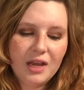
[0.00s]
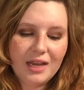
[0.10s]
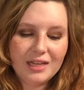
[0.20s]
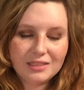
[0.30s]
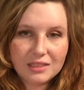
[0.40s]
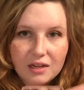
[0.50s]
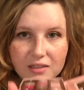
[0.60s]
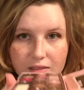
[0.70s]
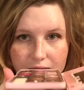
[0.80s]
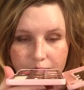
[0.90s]
It
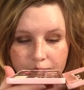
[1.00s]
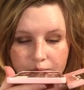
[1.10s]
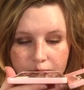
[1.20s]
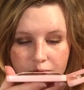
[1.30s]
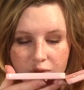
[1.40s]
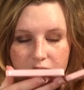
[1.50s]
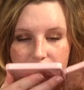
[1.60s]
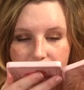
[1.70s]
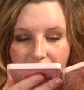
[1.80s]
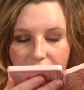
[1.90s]
does
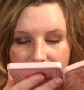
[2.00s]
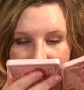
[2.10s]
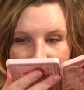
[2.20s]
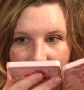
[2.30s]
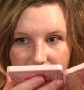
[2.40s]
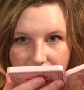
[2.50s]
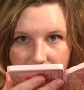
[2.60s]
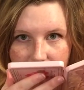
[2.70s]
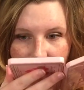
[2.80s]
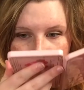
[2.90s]
smell exactly like
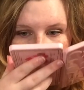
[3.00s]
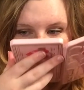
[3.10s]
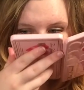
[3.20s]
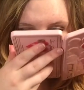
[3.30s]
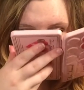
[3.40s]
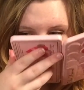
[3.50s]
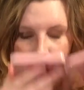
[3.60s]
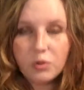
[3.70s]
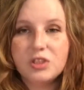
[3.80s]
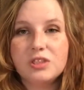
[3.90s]
chocolate,
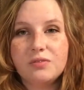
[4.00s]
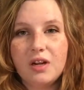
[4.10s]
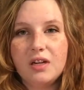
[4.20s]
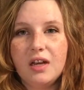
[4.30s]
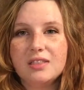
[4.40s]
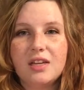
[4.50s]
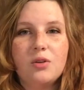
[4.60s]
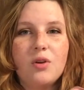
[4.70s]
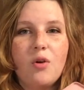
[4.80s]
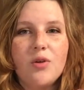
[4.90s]
which is very nice. I
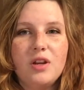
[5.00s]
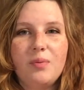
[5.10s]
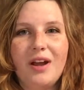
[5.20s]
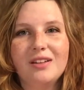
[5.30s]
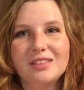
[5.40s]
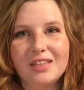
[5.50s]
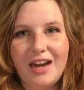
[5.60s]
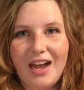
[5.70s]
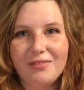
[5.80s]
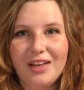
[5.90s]
don't own any palettes that
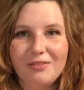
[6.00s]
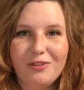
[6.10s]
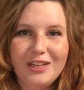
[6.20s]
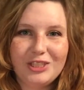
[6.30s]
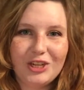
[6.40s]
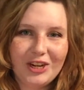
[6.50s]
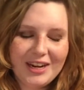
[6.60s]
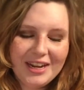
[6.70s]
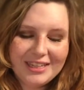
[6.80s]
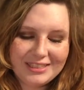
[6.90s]
have that feature,
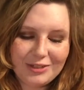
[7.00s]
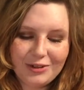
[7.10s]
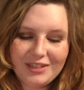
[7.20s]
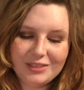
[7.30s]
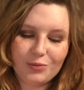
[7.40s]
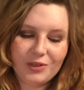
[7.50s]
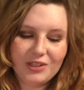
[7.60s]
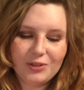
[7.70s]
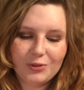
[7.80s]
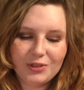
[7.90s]
so it is really
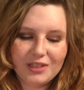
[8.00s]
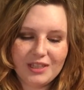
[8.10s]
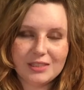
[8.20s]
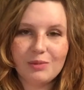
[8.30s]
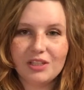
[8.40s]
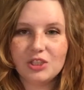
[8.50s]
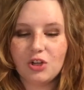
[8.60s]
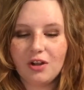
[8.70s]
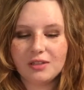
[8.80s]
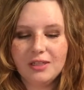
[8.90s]
cool that they smell like
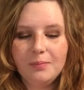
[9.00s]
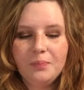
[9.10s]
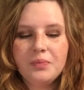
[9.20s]
chocolate.